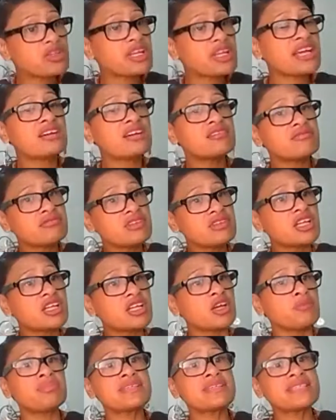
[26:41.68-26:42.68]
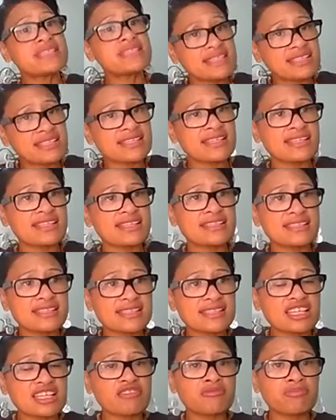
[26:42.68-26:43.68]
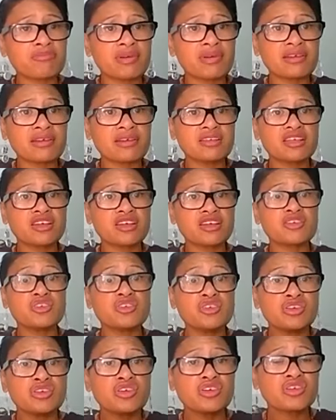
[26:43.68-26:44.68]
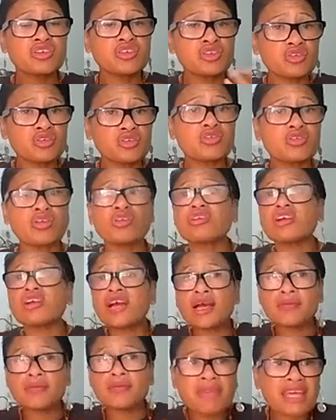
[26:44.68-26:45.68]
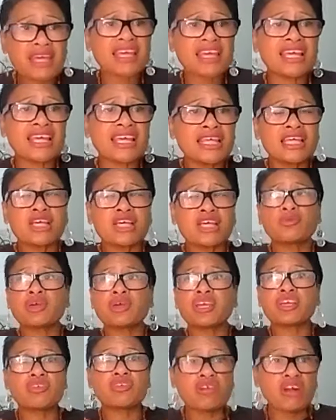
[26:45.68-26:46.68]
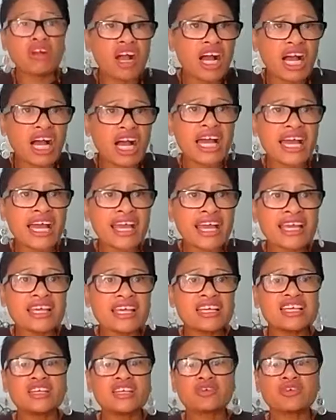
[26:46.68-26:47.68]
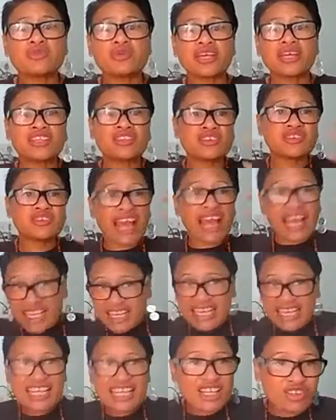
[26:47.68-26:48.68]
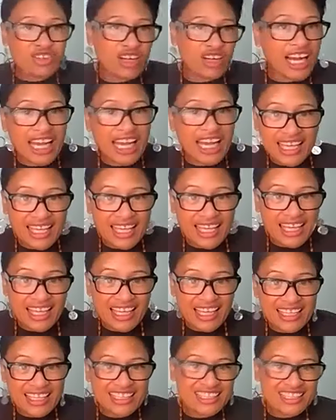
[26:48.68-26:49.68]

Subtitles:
our, businesses and stuff, but you, Laura, me, we cry, we do ugly crying,